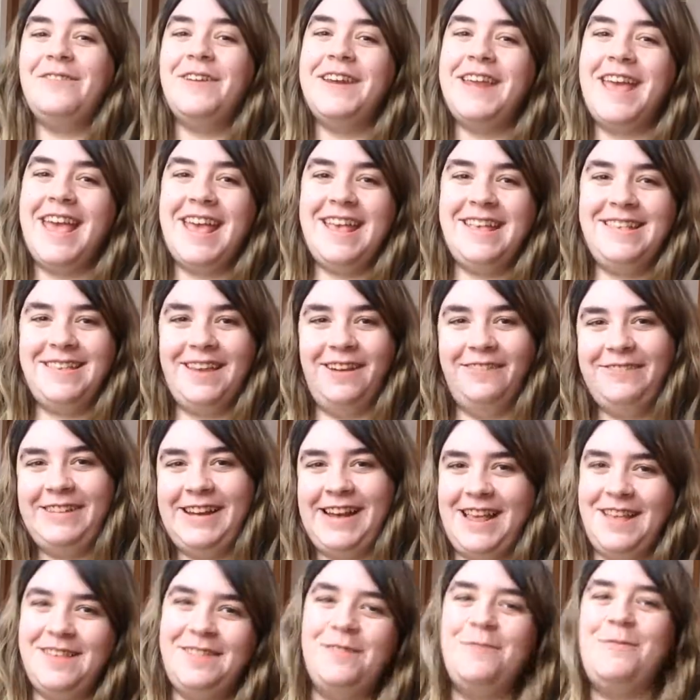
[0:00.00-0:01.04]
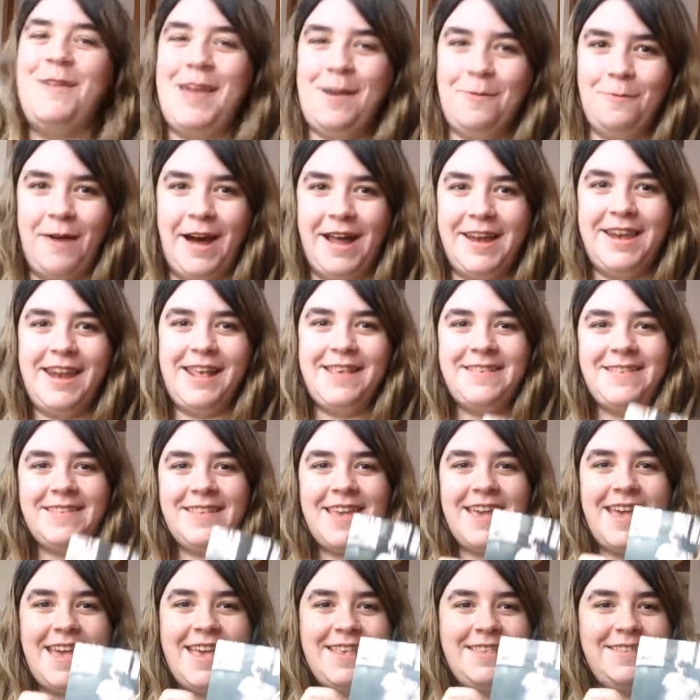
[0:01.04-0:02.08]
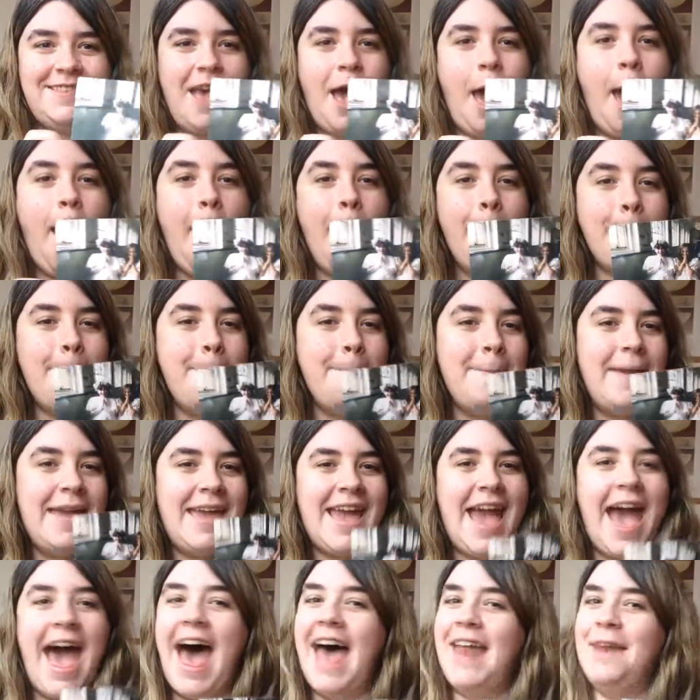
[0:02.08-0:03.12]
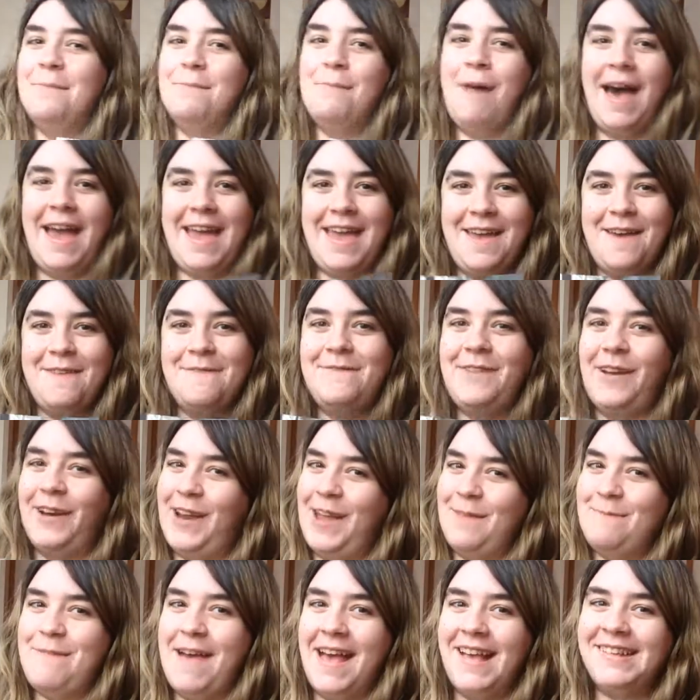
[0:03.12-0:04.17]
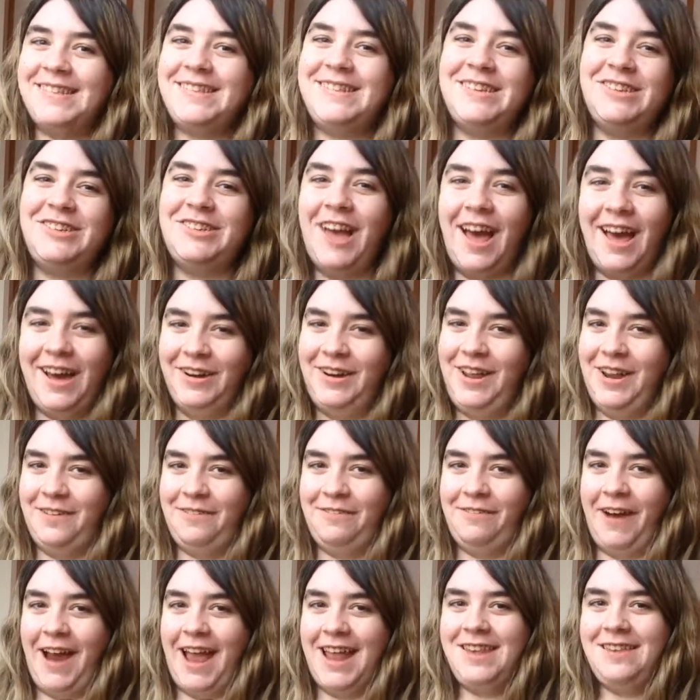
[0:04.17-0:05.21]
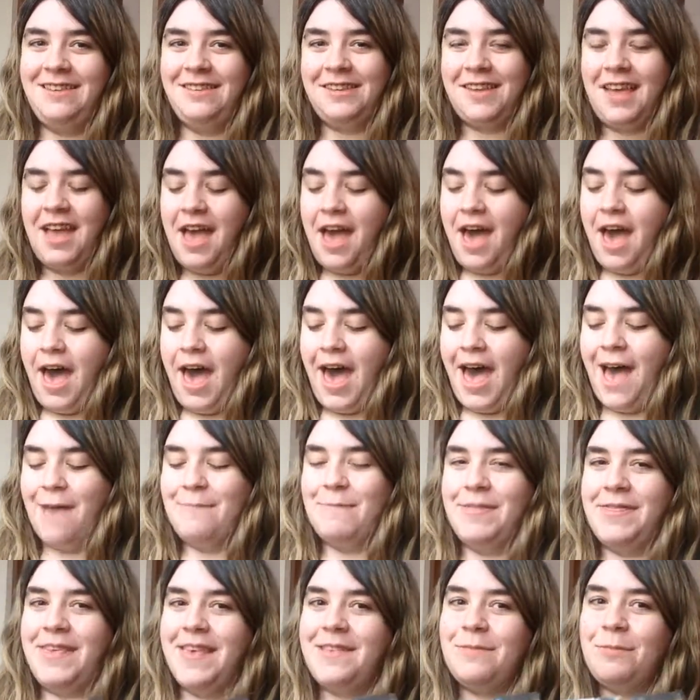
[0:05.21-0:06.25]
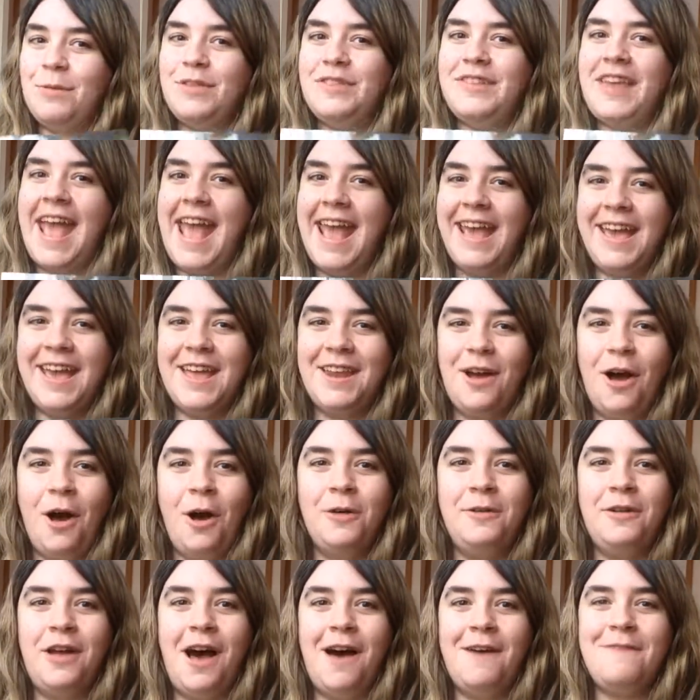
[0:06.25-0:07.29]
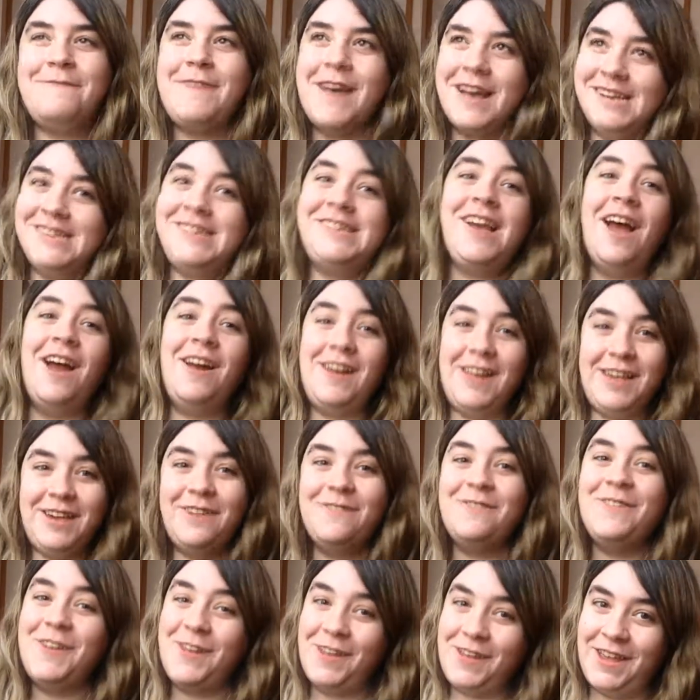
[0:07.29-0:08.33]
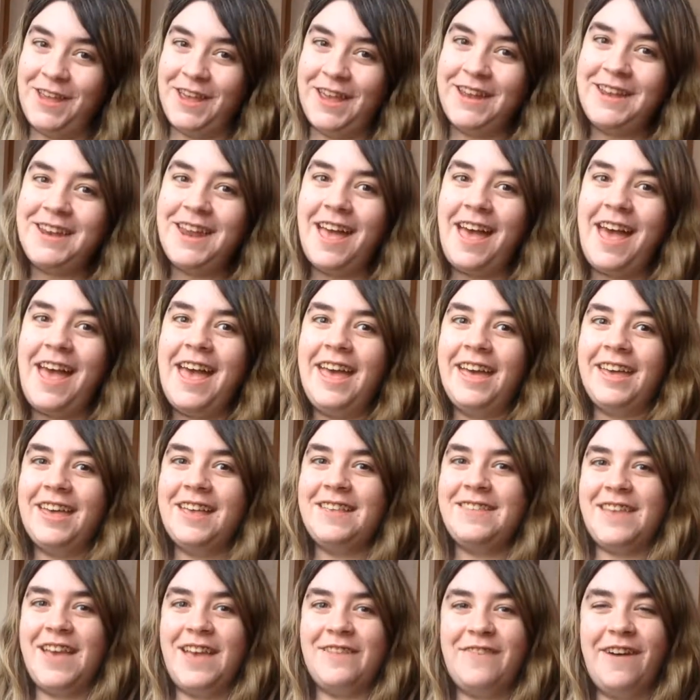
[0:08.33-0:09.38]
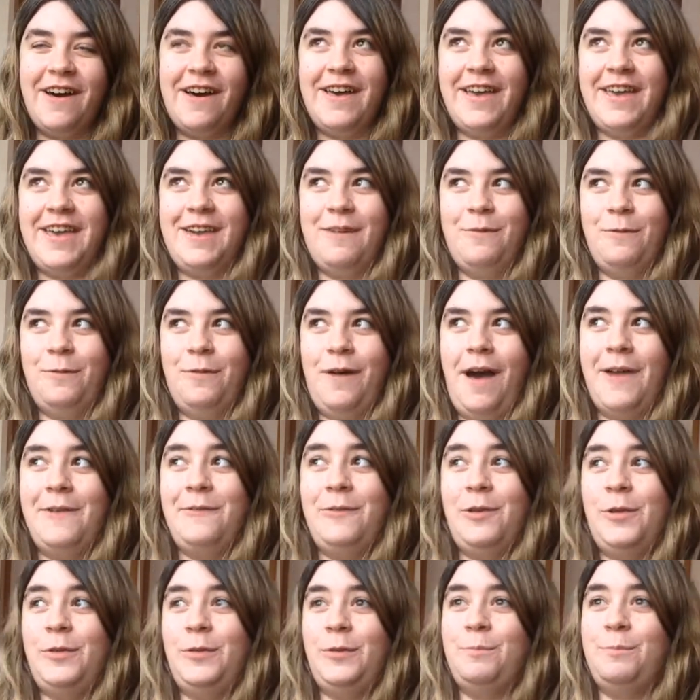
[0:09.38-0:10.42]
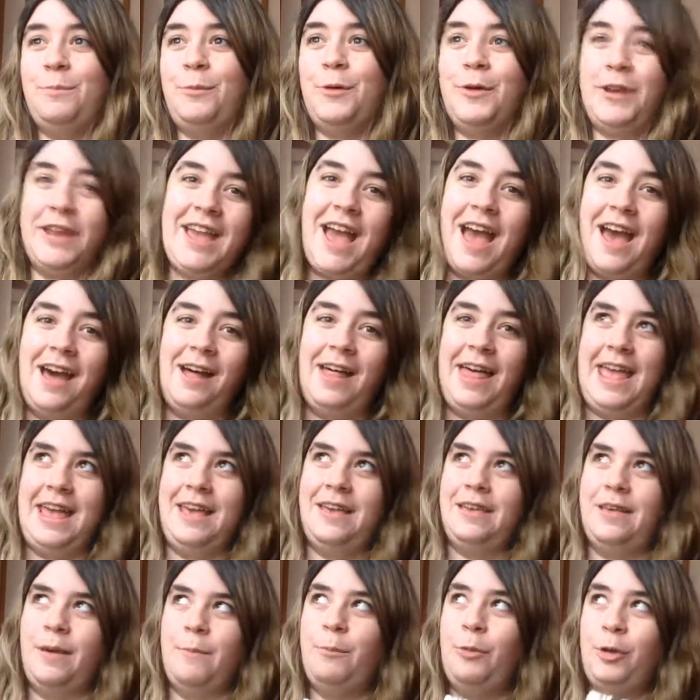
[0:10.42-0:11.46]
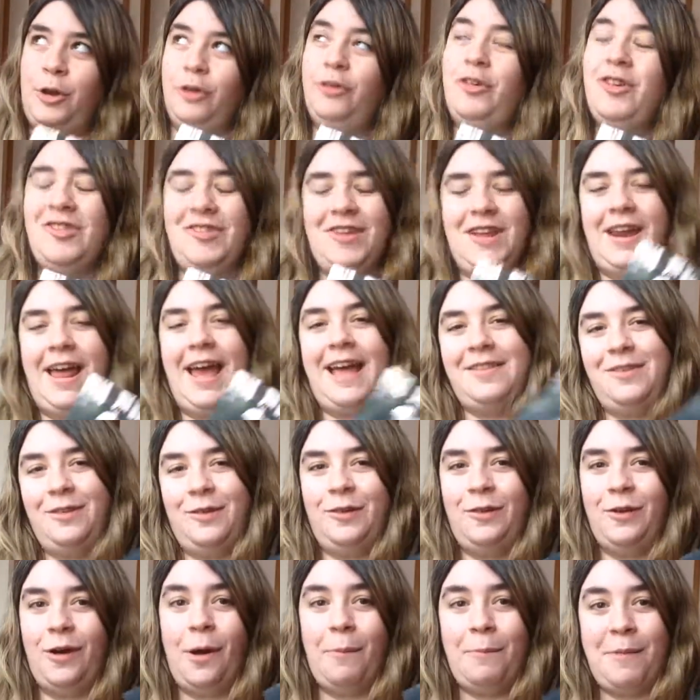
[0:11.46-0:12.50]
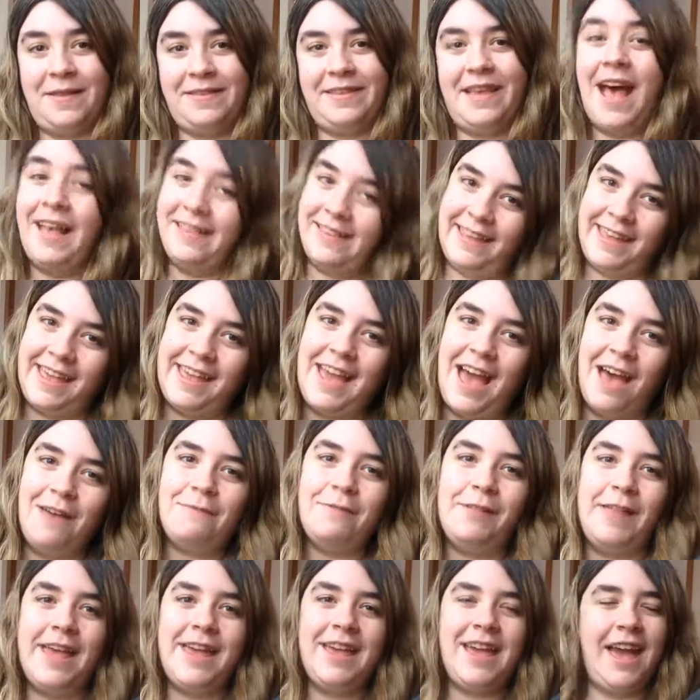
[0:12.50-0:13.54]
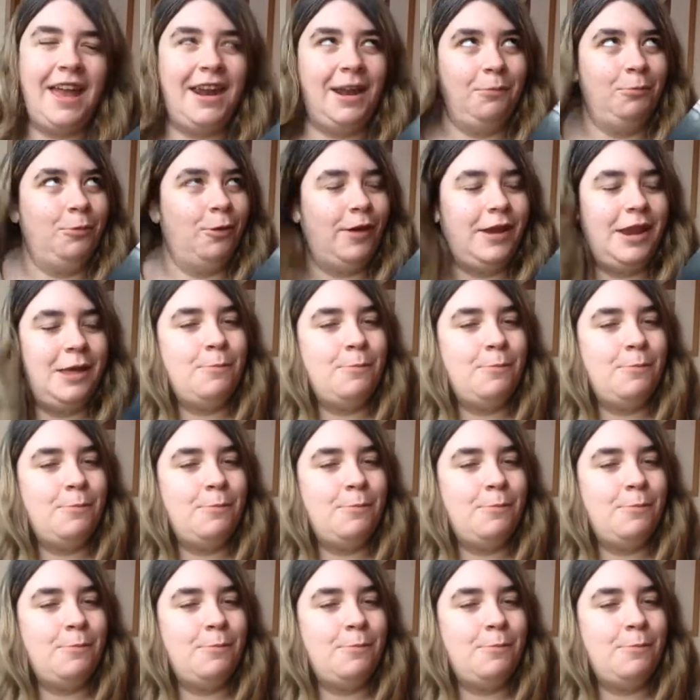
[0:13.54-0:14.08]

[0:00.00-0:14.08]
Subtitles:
This one is a really sweet one. This is me and my very best childhood friend. This was taken on our first Holy Communion, because I was born a Christian. I had to grow up as like a Catholic, and I'm not